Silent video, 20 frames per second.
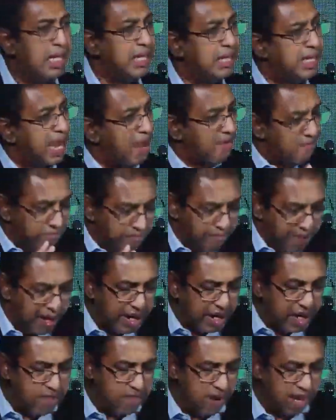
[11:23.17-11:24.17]
they are
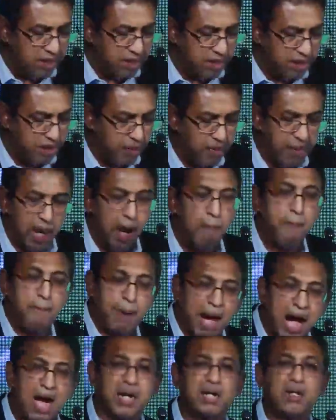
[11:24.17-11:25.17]
very much a
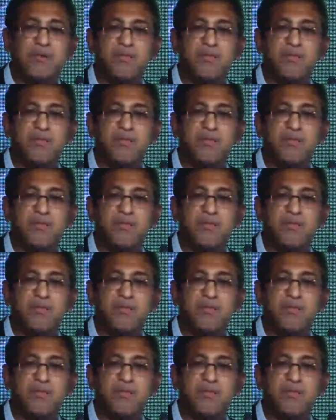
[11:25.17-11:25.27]
part